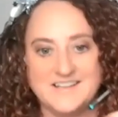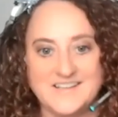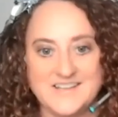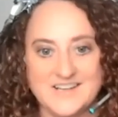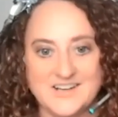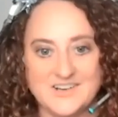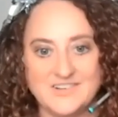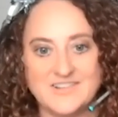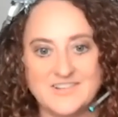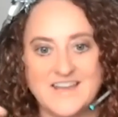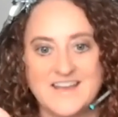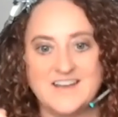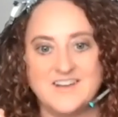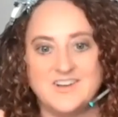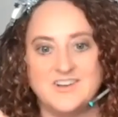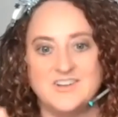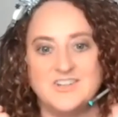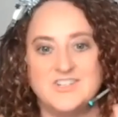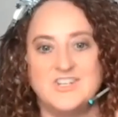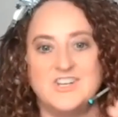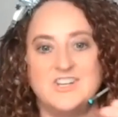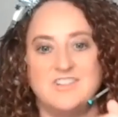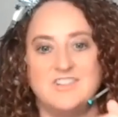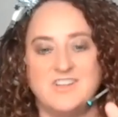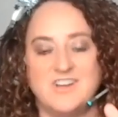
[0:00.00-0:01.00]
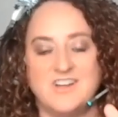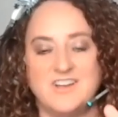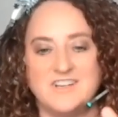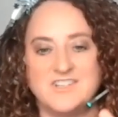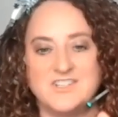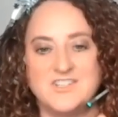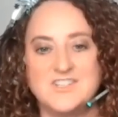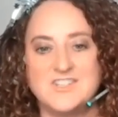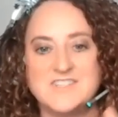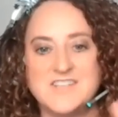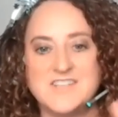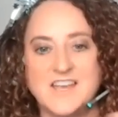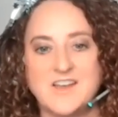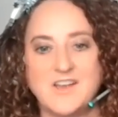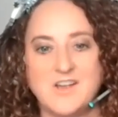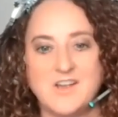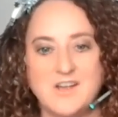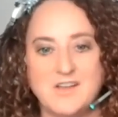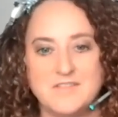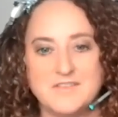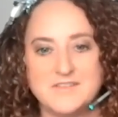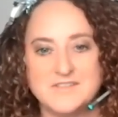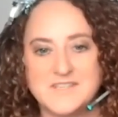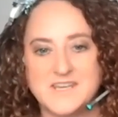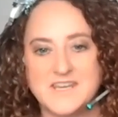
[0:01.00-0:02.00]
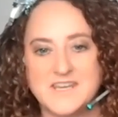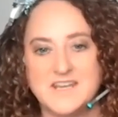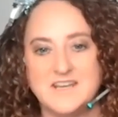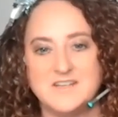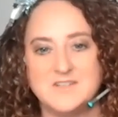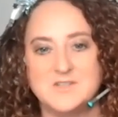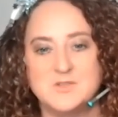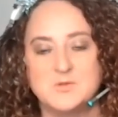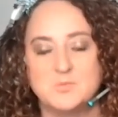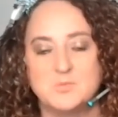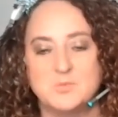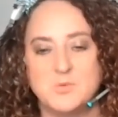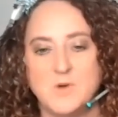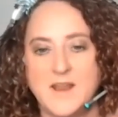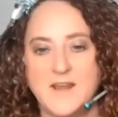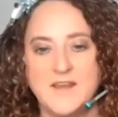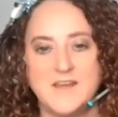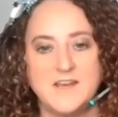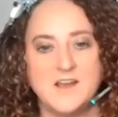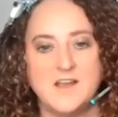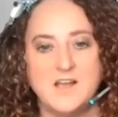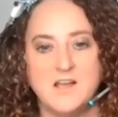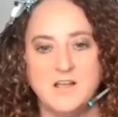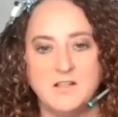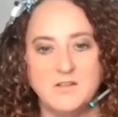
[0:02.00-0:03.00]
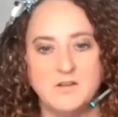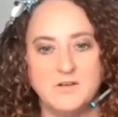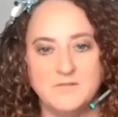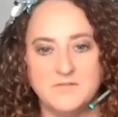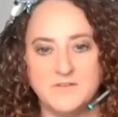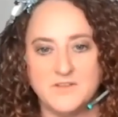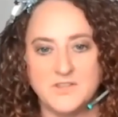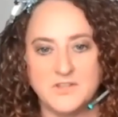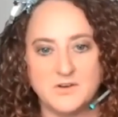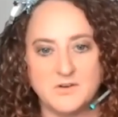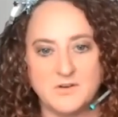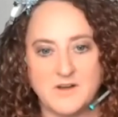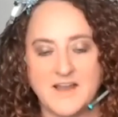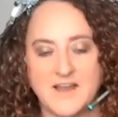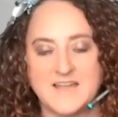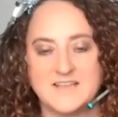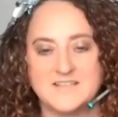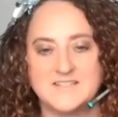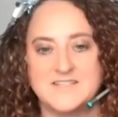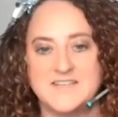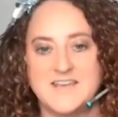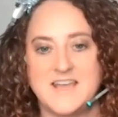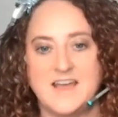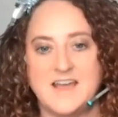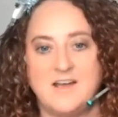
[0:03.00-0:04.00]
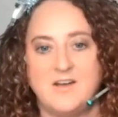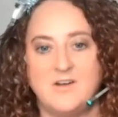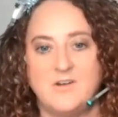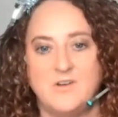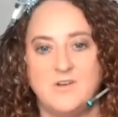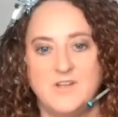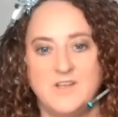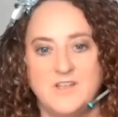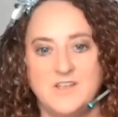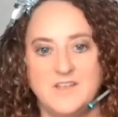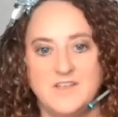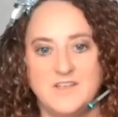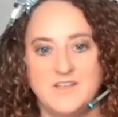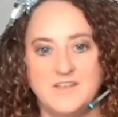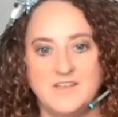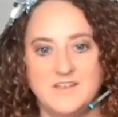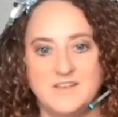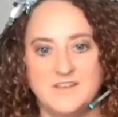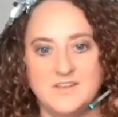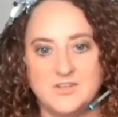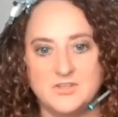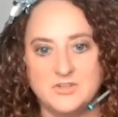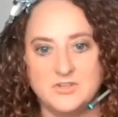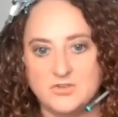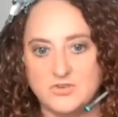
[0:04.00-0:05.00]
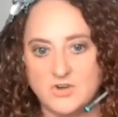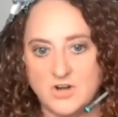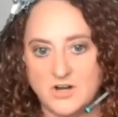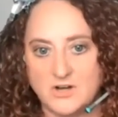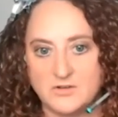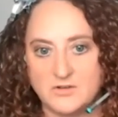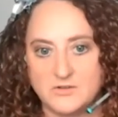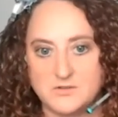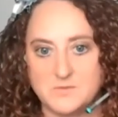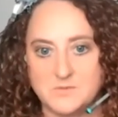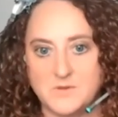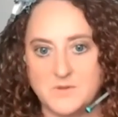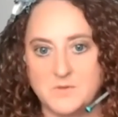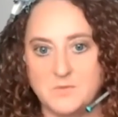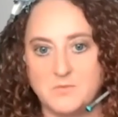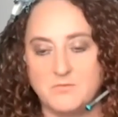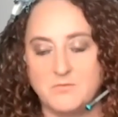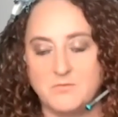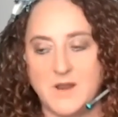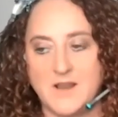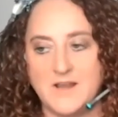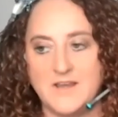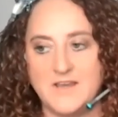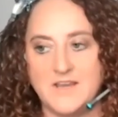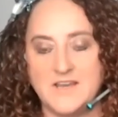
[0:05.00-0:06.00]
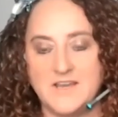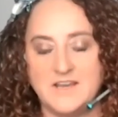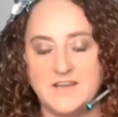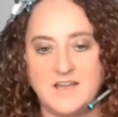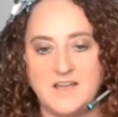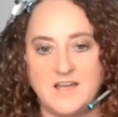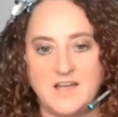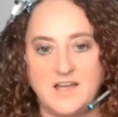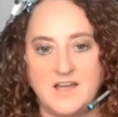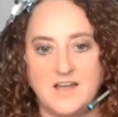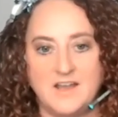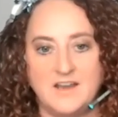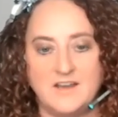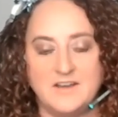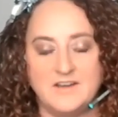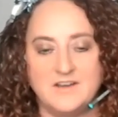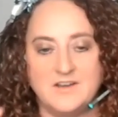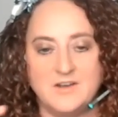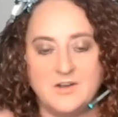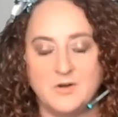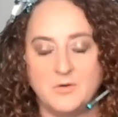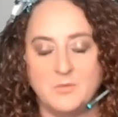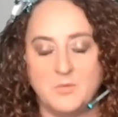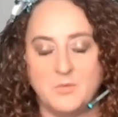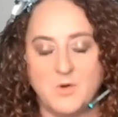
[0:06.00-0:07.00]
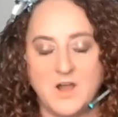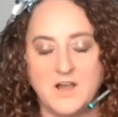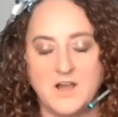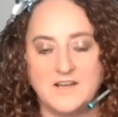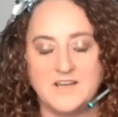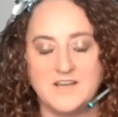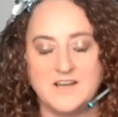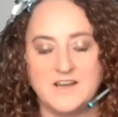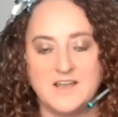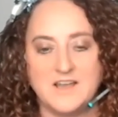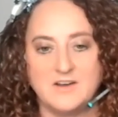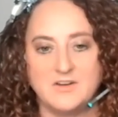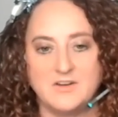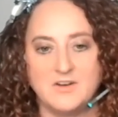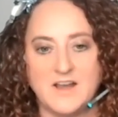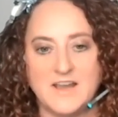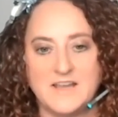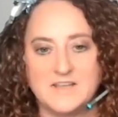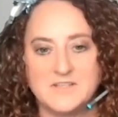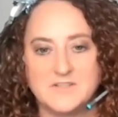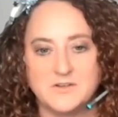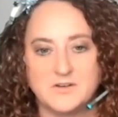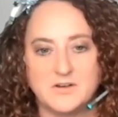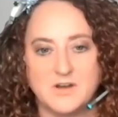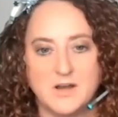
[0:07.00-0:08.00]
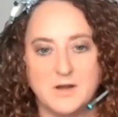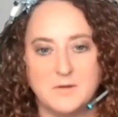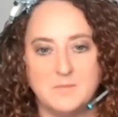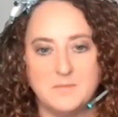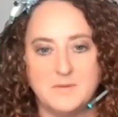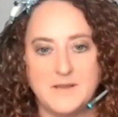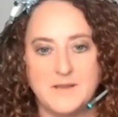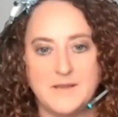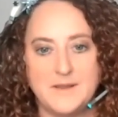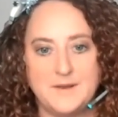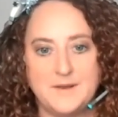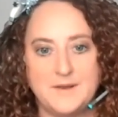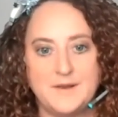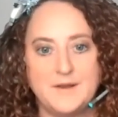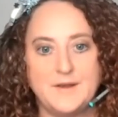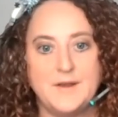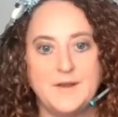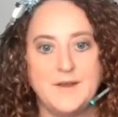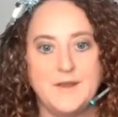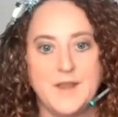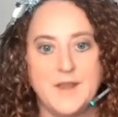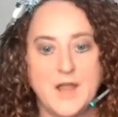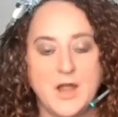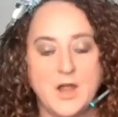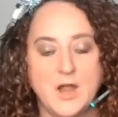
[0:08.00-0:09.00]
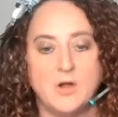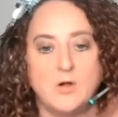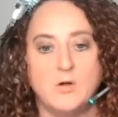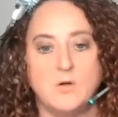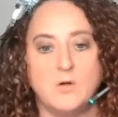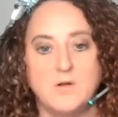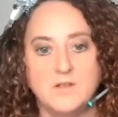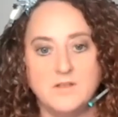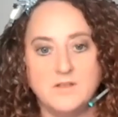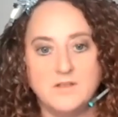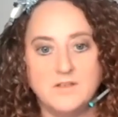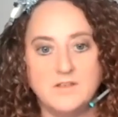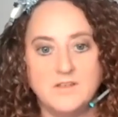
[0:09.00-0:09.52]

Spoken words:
Year later, she looks, she's like, oh, this kid is running all over the grass now. Struggles with running on or walking on grass or carpet? No.